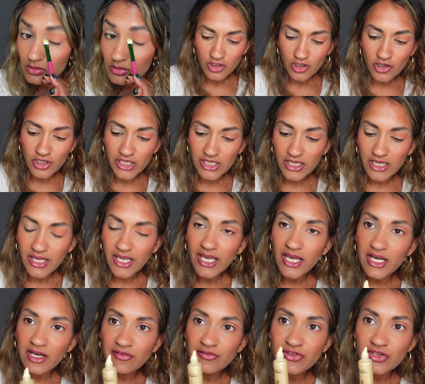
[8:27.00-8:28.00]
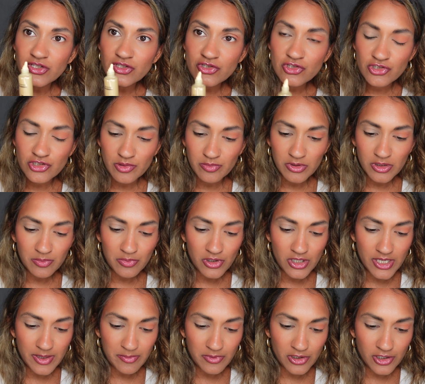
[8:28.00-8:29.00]
All right, I have this shimmer
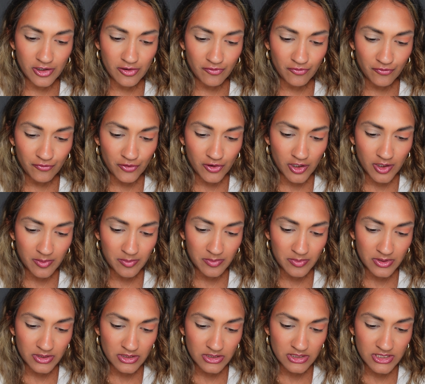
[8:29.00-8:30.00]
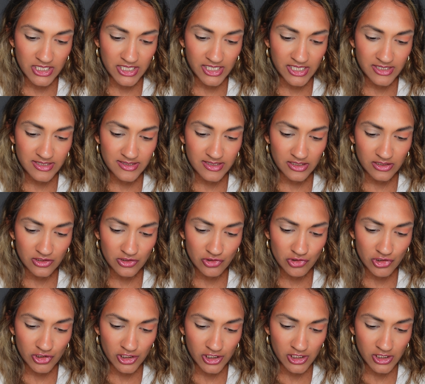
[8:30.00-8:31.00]
primer from Day
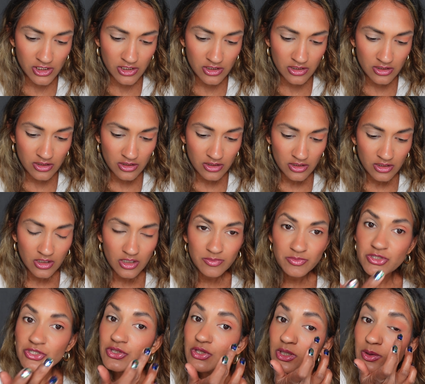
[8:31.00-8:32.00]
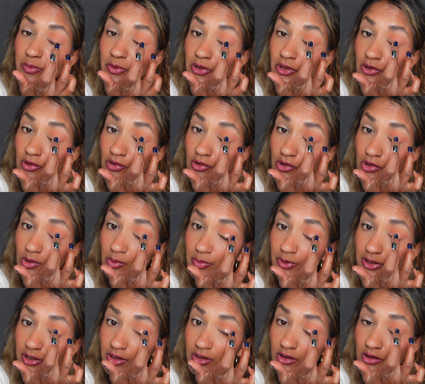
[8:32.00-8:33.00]
Signature. I'm just going to put a little
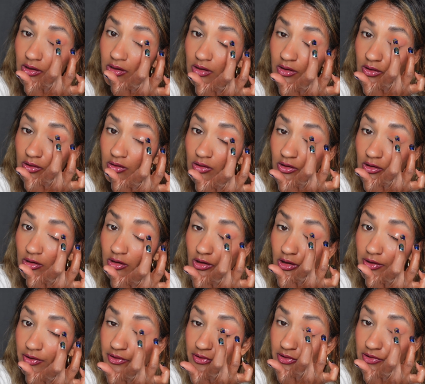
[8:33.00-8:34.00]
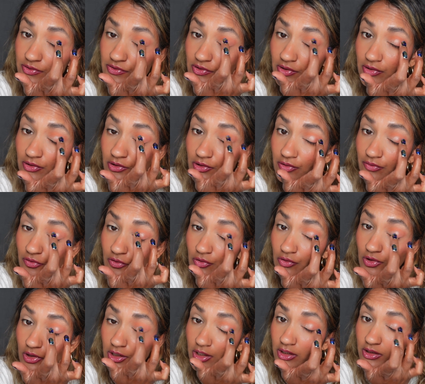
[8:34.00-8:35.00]
bit on the center of the
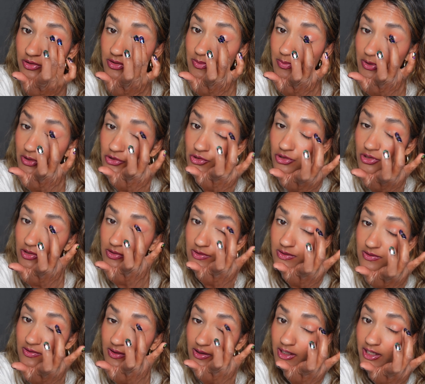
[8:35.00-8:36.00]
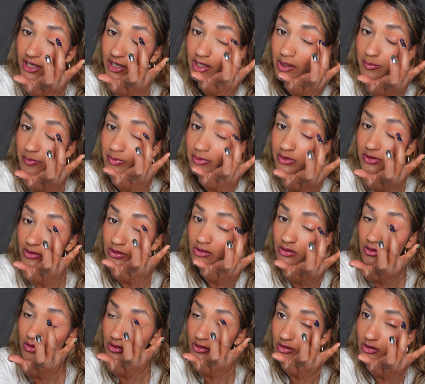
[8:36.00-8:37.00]
lid, especially since I am
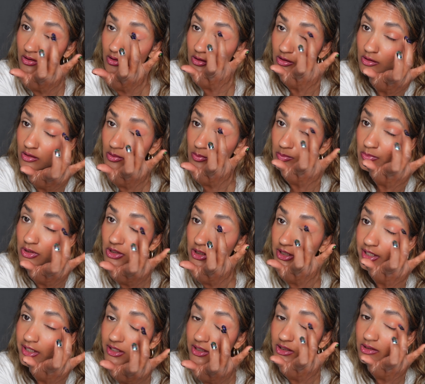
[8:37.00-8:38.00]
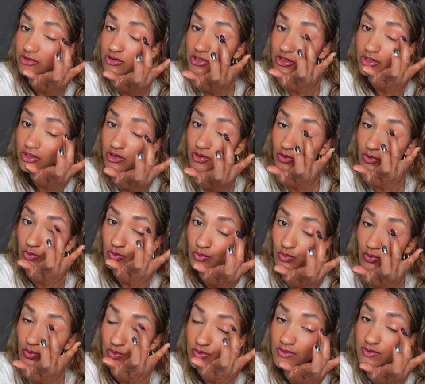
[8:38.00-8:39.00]
planning to
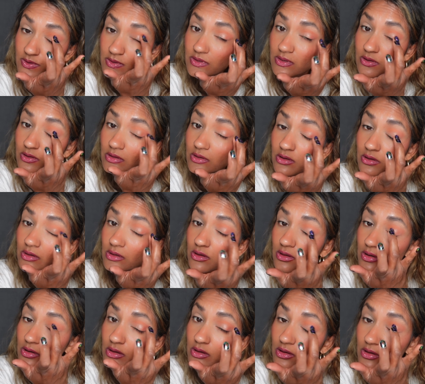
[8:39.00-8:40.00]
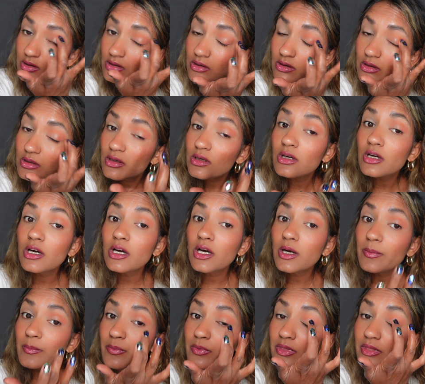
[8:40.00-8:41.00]
use
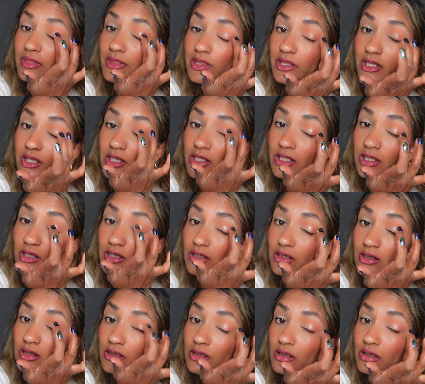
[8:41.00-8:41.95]
the